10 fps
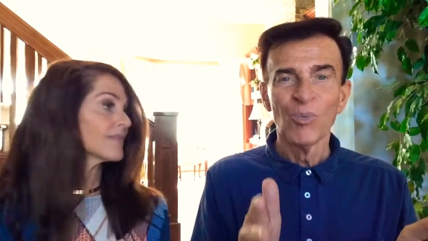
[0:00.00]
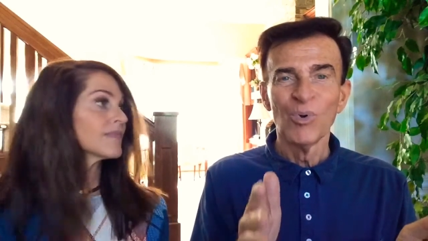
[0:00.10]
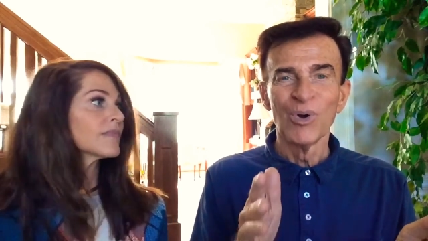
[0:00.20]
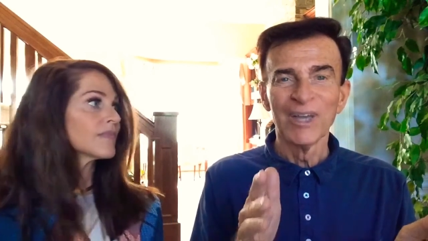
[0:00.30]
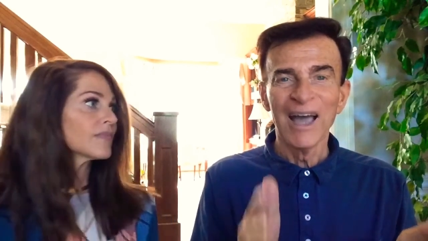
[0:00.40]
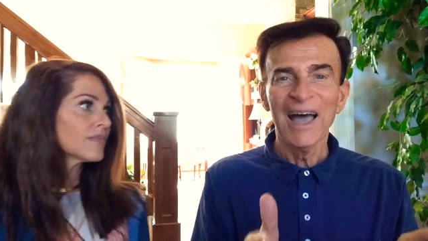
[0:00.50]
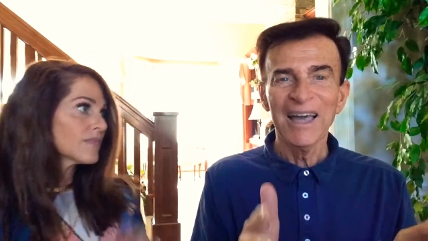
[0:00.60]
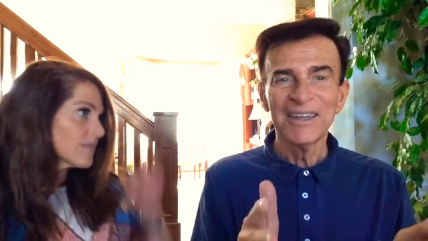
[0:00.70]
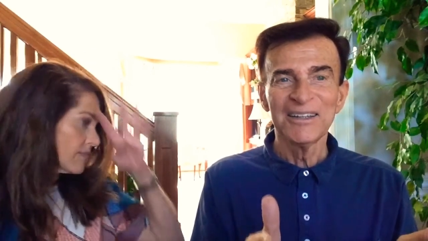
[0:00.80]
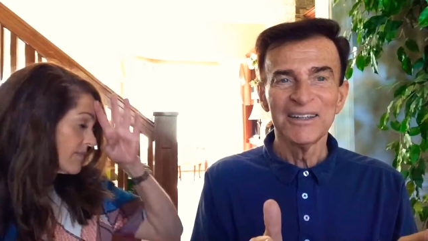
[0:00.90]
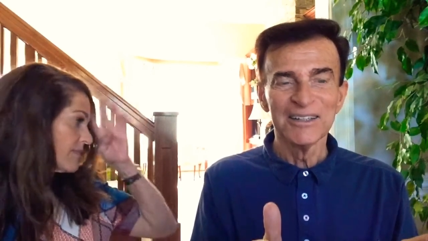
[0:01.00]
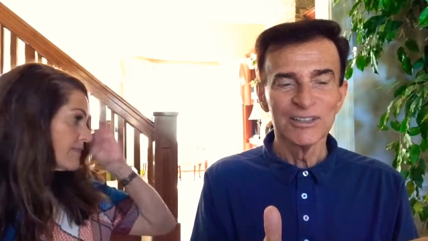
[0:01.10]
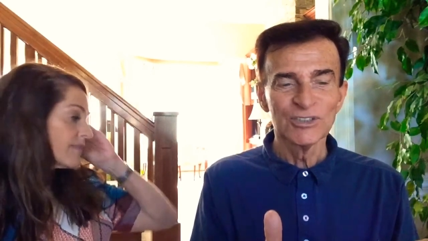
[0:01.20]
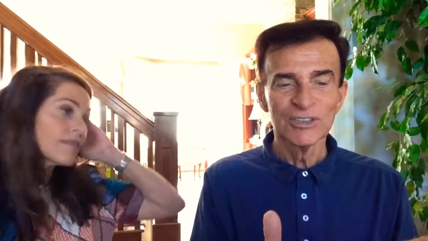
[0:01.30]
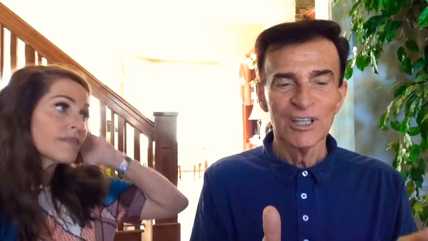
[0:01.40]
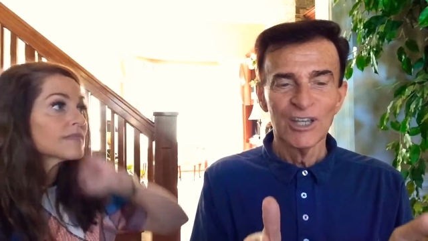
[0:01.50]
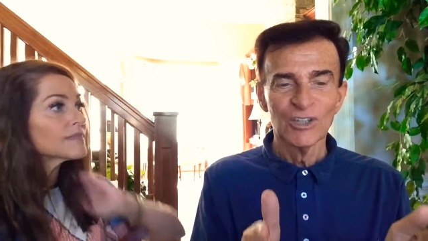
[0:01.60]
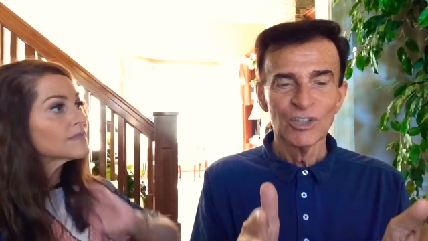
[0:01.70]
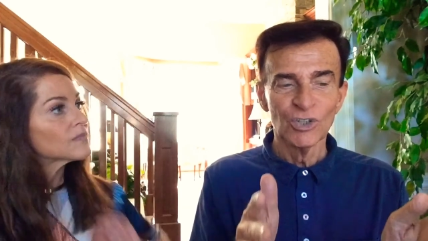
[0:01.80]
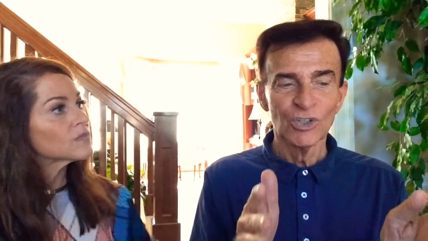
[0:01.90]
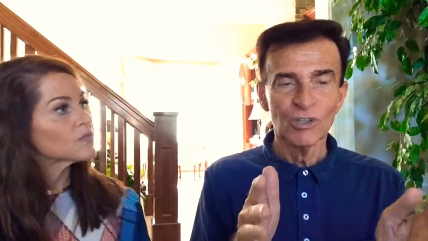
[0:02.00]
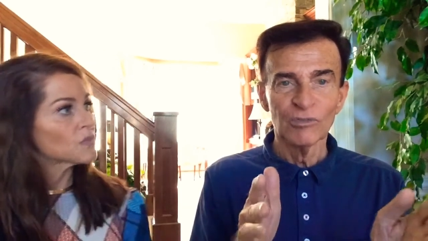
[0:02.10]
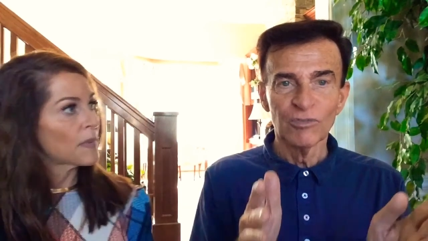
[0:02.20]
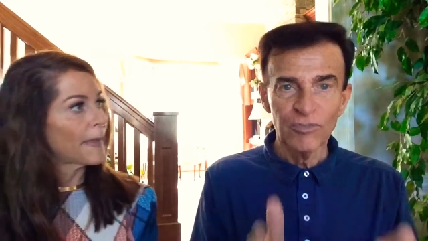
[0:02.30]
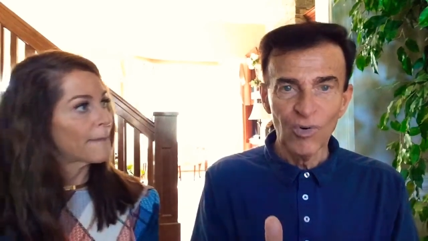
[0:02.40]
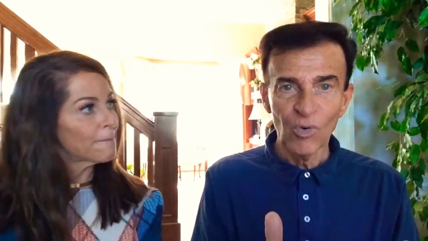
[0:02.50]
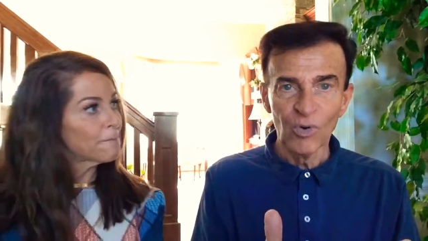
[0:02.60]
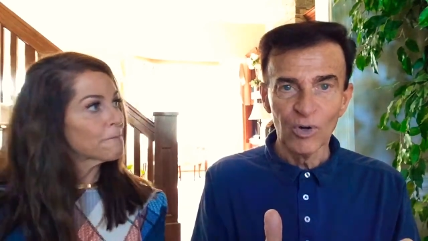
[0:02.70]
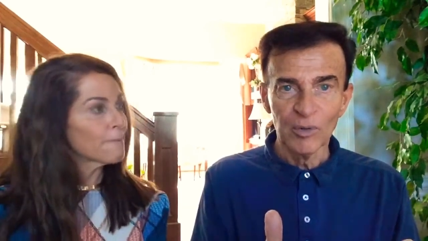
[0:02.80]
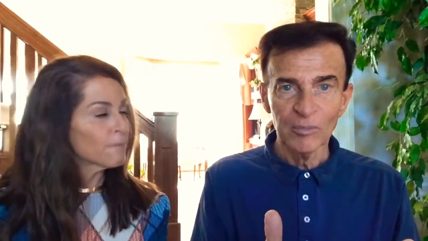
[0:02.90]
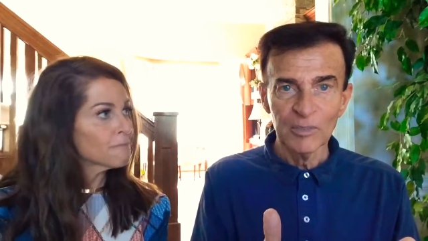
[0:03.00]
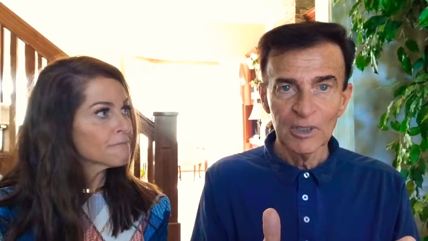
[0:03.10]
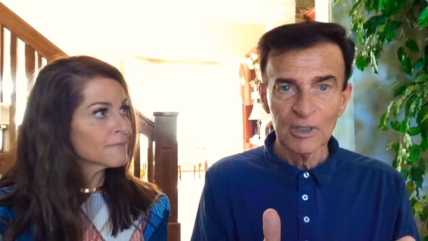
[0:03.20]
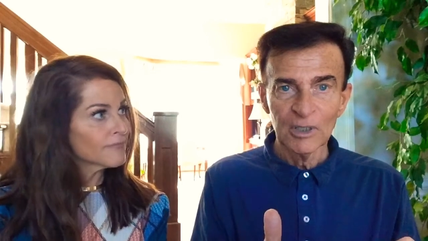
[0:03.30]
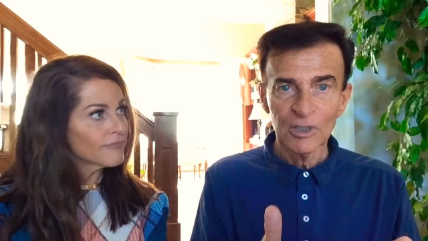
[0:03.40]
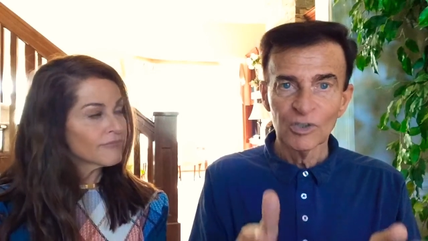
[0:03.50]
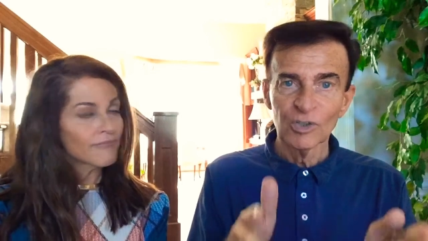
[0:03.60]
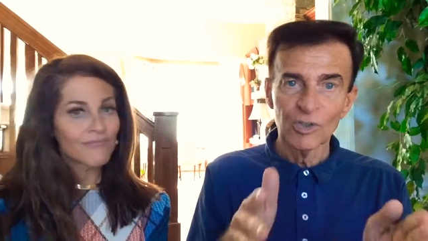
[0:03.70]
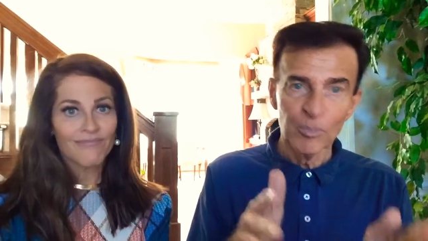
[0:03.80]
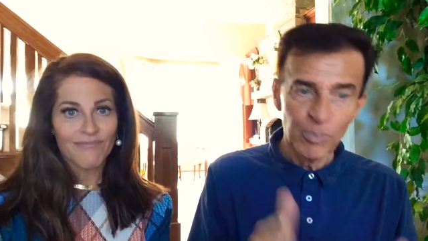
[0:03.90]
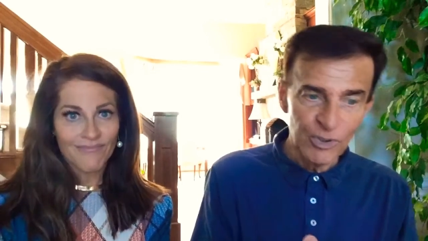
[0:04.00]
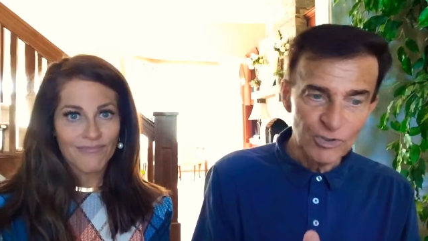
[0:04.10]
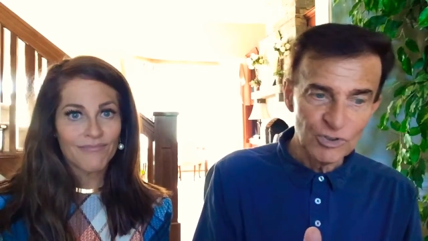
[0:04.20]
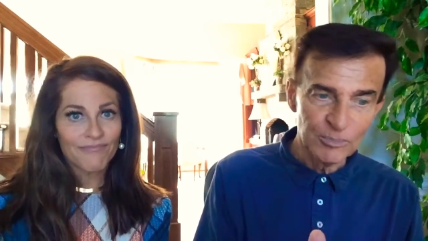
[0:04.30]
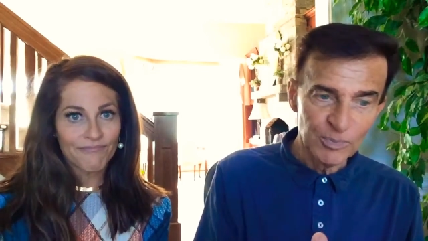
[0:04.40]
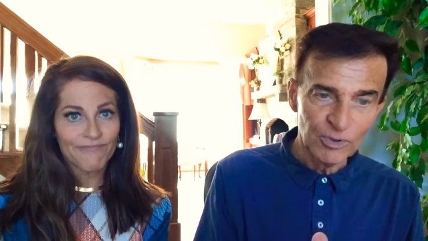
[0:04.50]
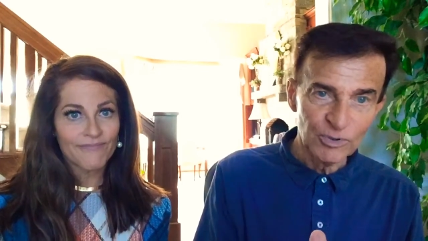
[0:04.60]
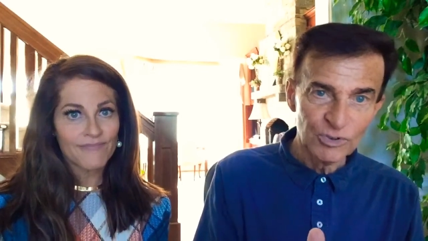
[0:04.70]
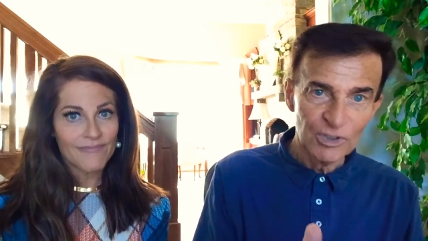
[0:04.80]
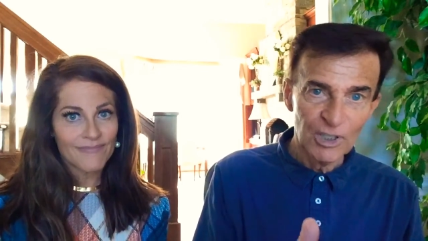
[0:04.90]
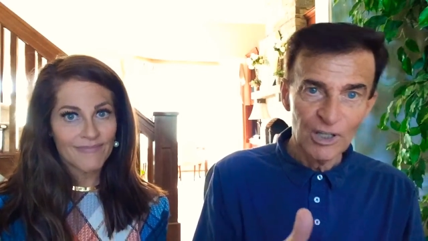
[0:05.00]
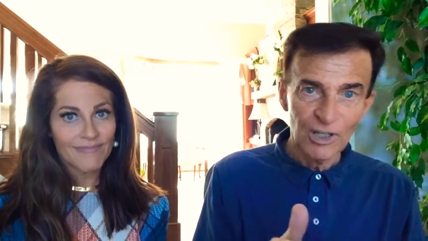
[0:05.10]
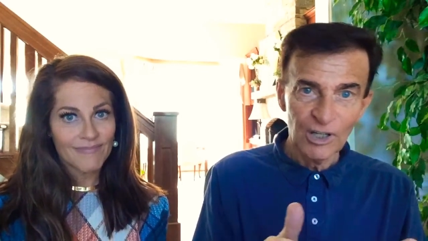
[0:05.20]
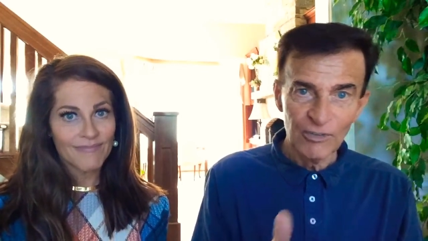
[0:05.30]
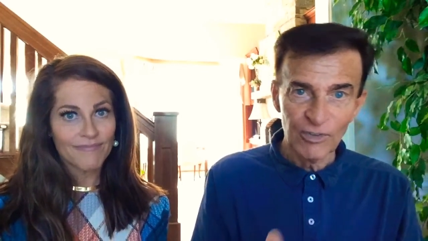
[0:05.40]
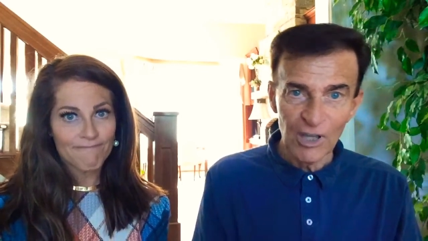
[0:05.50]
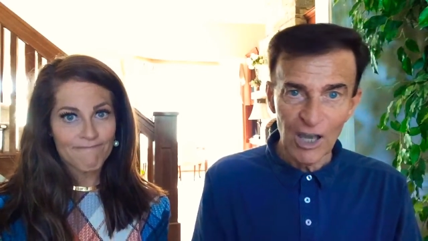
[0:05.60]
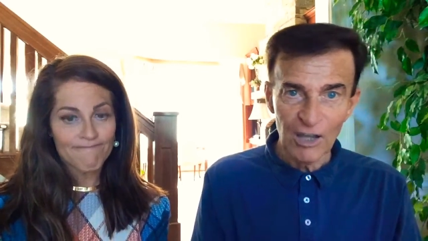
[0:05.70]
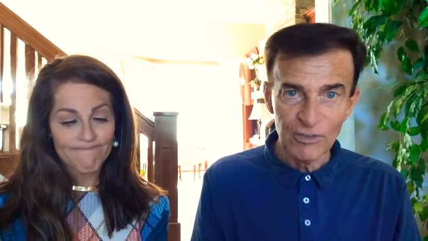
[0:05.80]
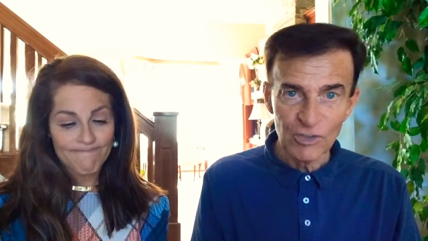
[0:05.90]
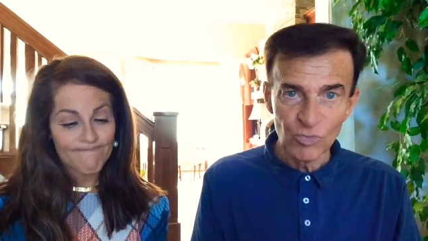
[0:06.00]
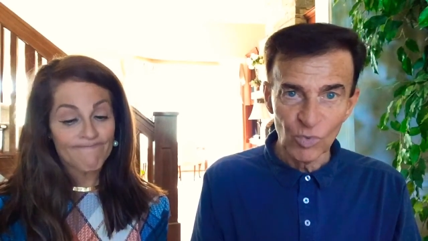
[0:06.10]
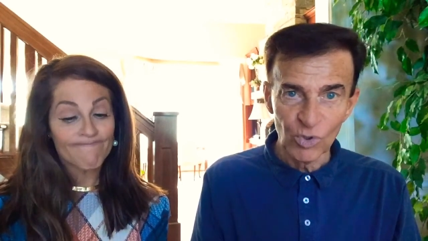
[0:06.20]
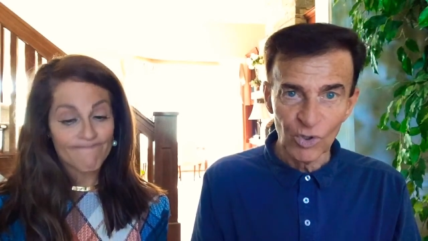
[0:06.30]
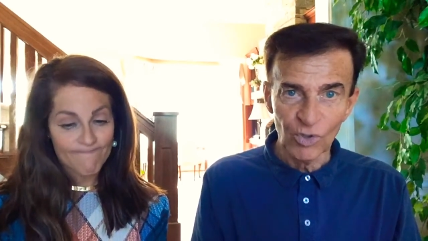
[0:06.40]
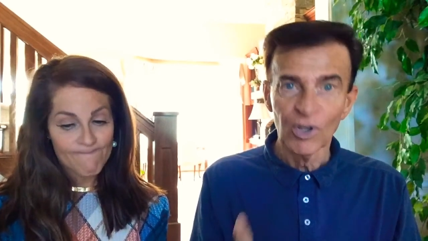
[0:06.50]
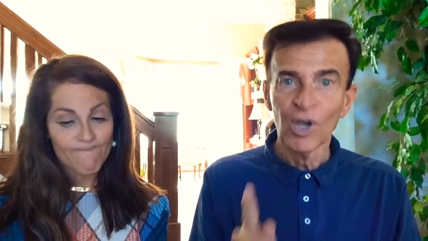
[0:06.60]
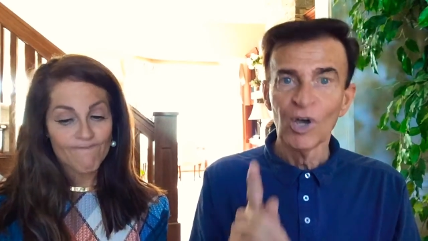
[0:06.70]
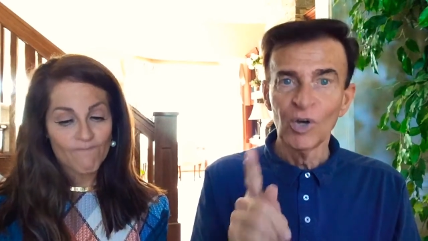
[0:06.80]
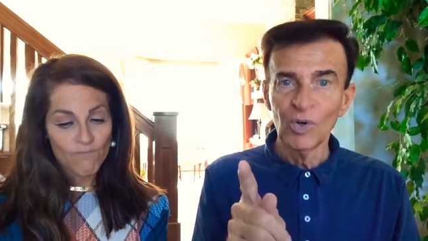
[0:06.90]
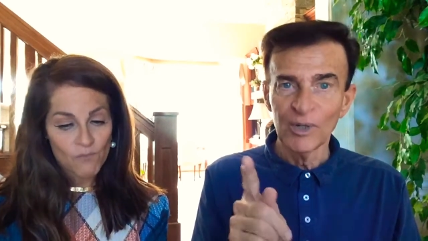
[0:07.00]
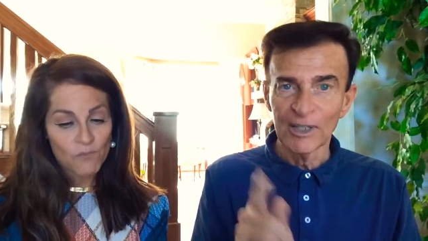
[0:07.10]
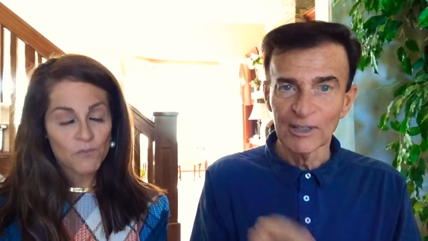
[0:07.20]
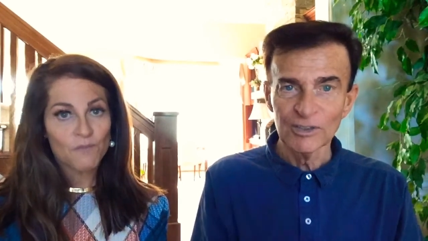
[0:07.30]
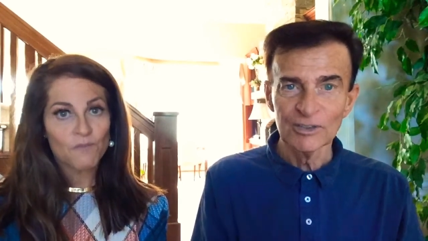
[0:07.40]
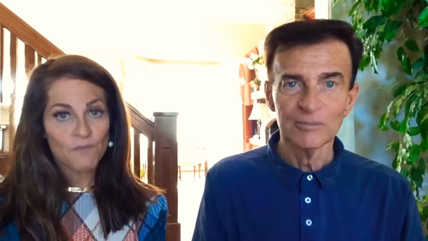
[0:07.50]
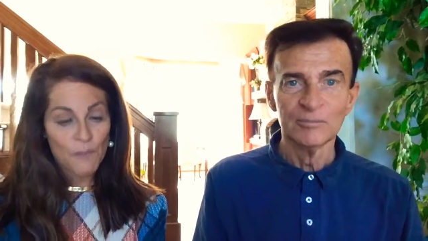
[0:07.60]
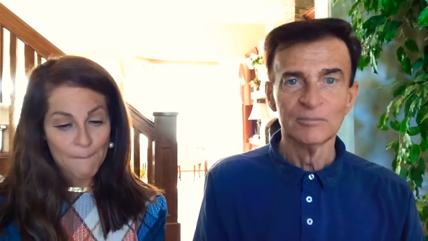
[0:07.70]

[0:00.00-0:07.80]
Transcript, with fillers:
Speaker 1: will guide us to conform to the principles mm-hmm. of the God of this world, who is